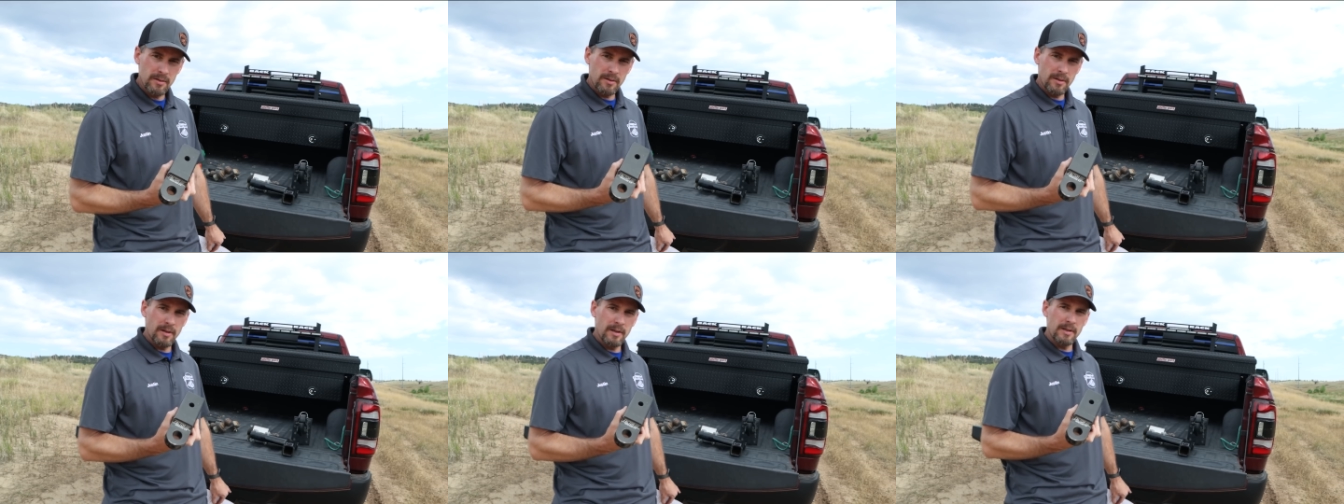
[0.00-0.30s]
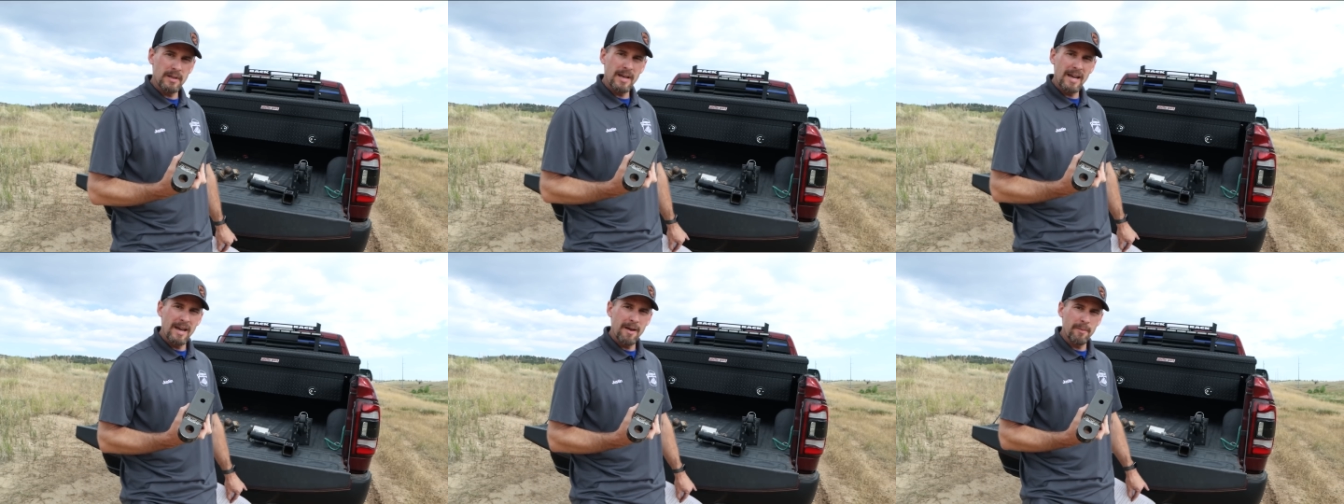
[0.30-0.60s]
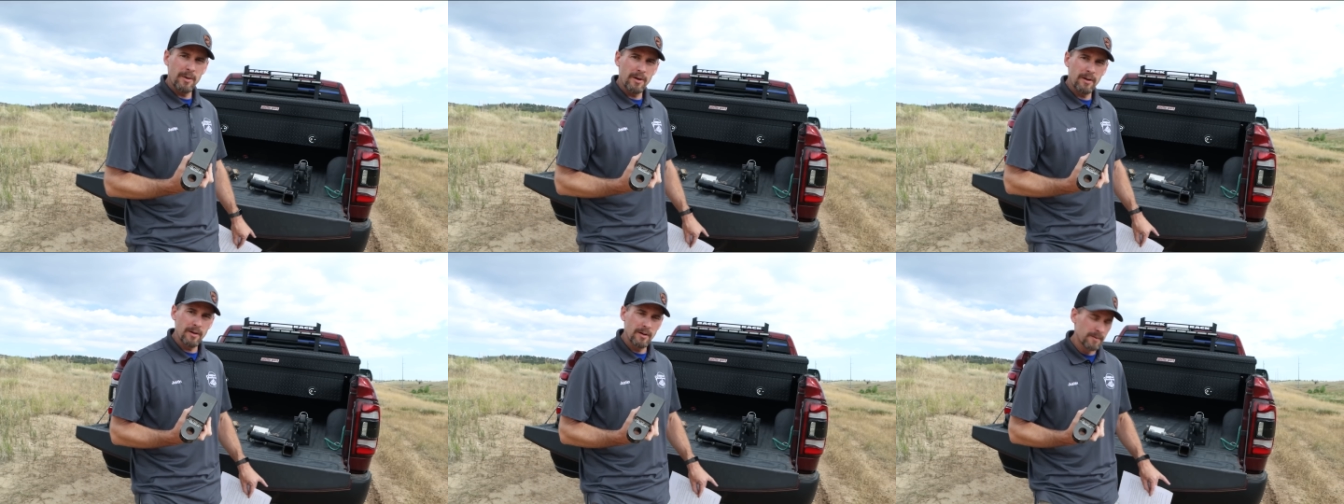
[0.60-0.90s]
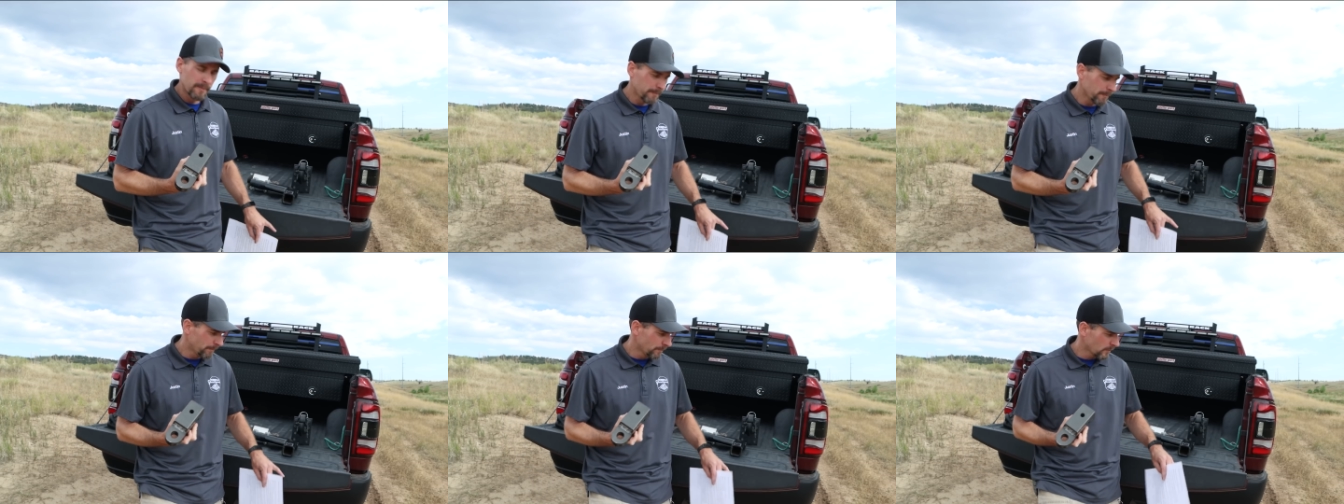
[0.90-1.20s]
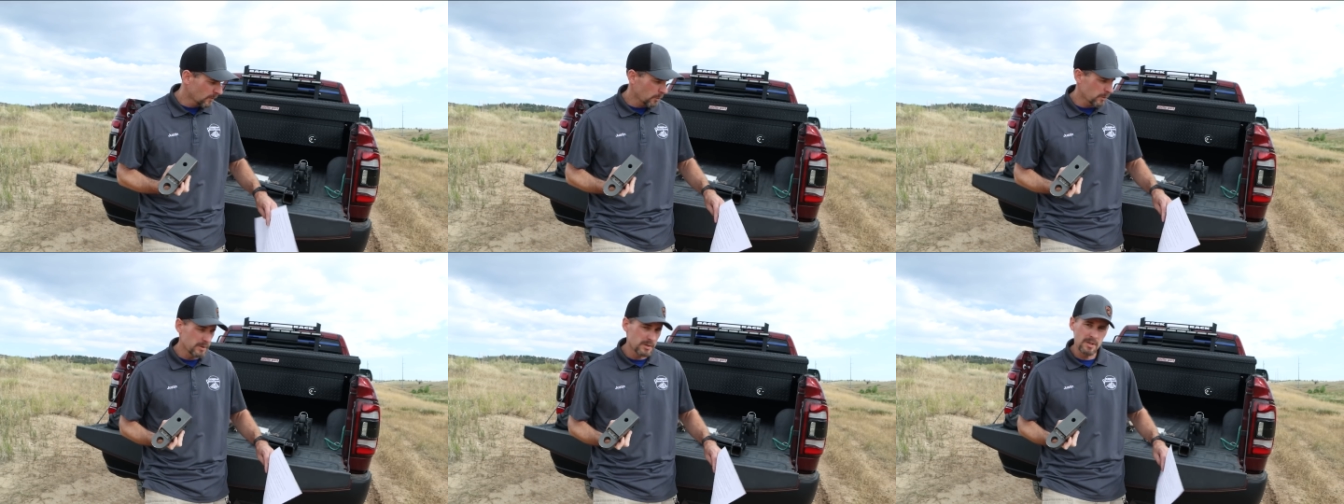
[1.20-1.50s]
diameter
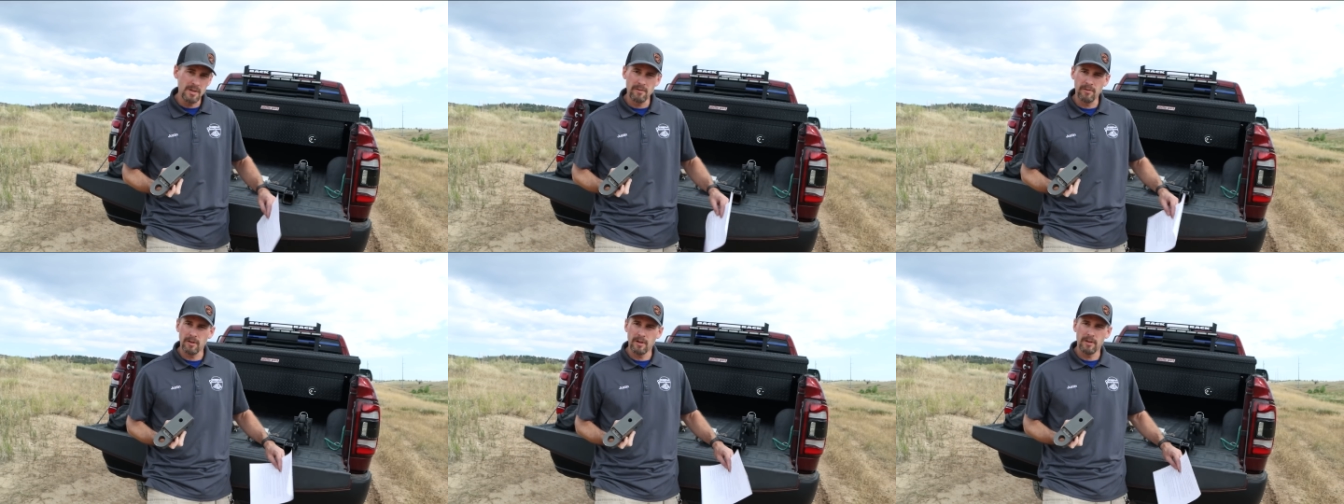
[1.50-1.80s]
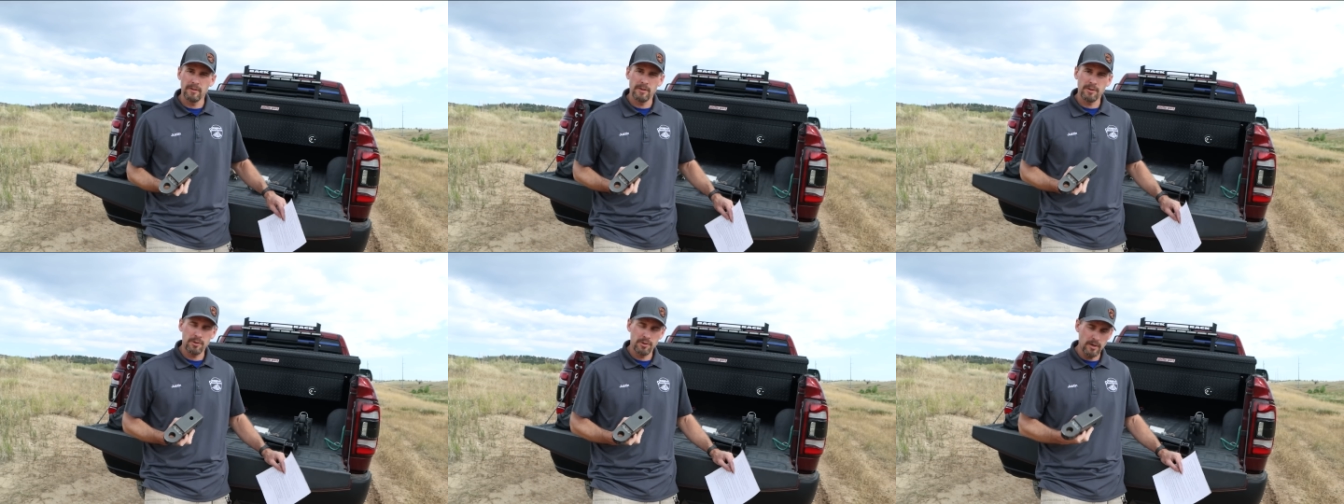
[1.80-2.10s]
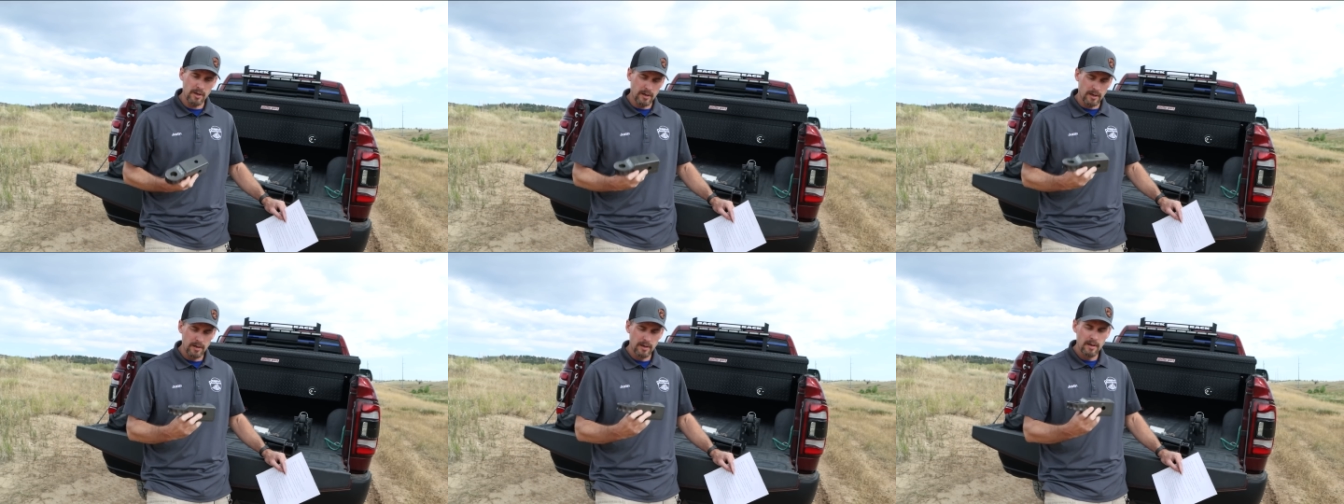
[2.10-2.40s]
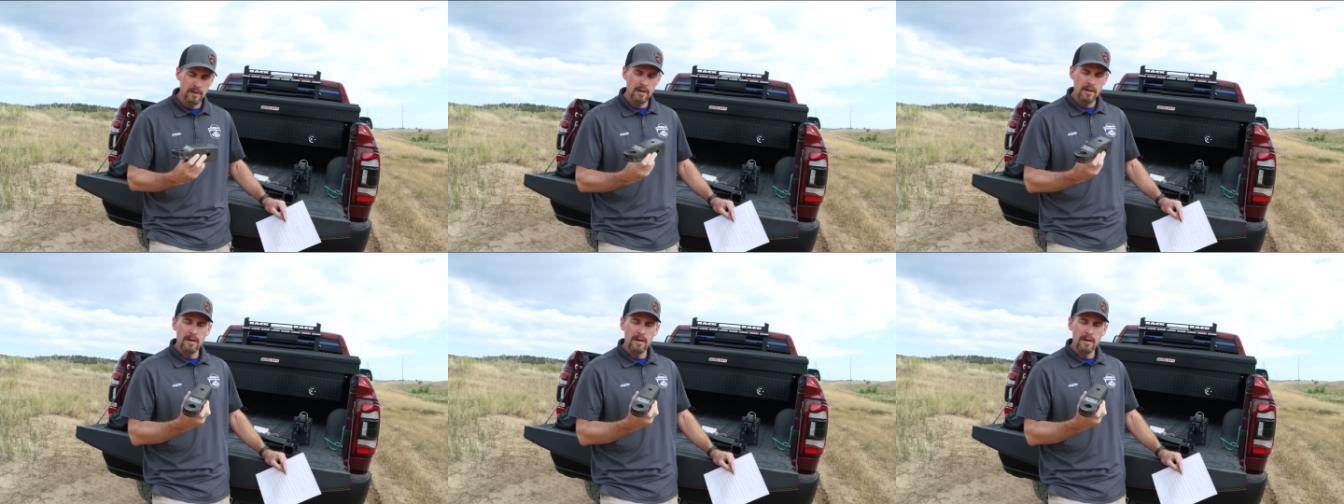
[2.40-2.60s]
receiver on this truck,